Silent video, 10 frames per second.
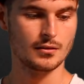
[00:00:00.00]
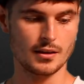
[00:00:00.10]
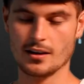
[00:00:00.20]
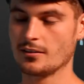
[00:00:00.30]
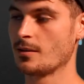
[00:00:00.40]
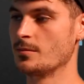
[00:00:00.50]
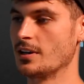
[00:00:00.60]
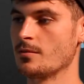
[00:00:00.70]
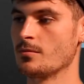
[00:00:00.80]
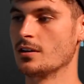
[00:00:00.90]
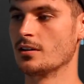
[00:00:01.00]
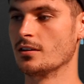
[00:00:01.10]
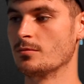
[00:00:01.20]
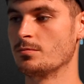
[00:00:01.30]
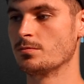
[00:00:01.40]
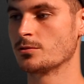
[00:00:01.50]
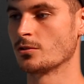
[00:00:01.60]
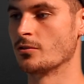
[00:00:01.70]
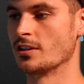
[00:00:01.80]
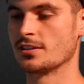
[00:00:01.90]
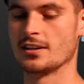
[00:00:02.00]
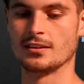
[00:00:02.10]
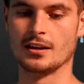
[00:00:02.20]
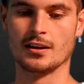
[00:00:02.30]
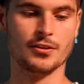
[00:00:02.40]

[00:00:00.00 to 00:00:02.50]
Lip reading: Yeah, I mean, I'm sort of resonate there.